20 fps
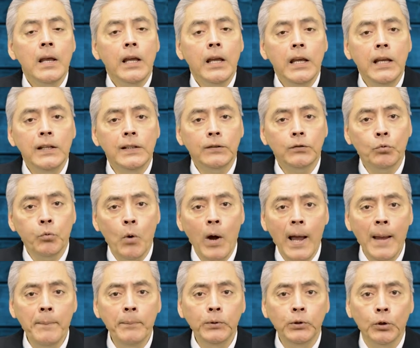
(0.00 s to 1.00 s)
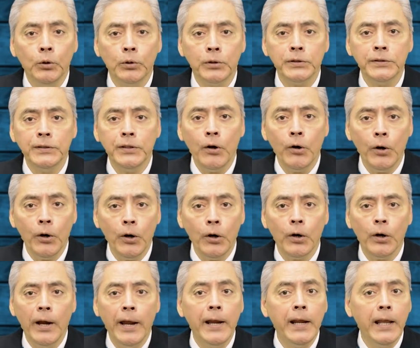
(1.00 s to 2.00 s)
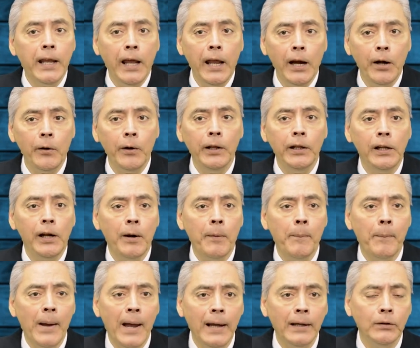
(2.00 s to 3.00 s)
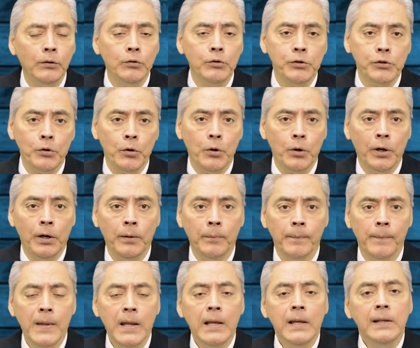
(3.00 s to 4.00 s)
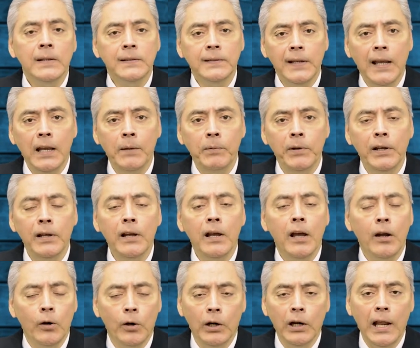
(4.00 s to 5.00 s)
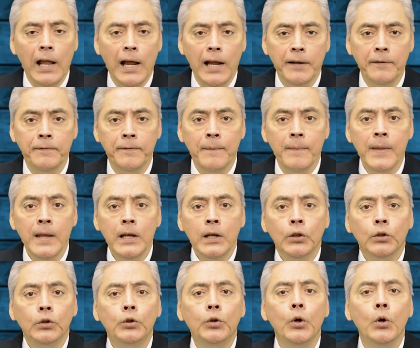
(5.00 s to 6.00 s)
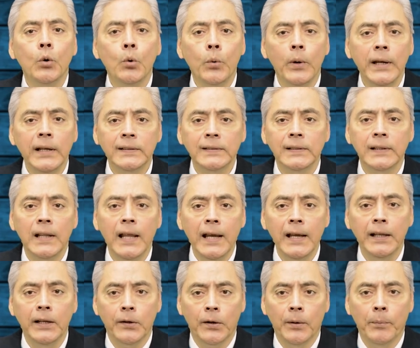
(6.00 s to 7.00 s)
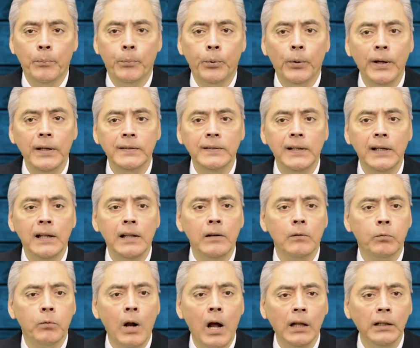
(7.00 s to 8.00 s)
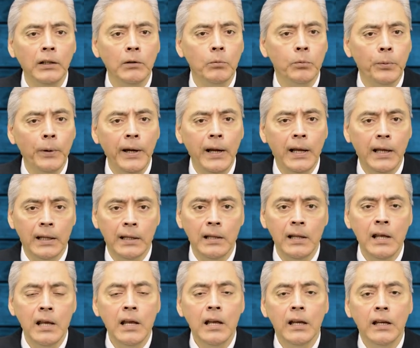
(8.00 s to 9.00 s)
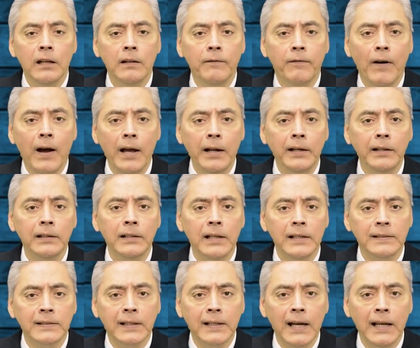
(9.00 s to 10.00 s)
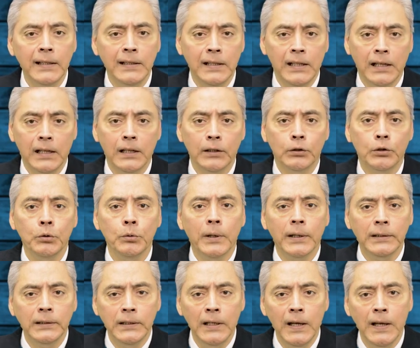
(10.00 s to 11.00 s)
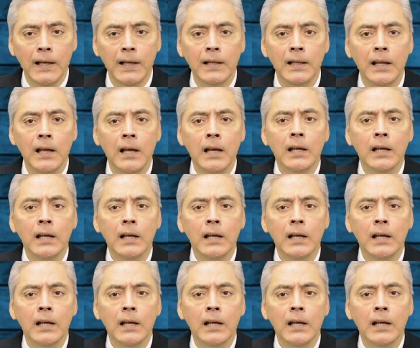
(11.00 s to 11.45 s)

He swam towards her and carried her back to shore, saving her life. Two weeks later, President Ronald Reagan invited Skutnik to attend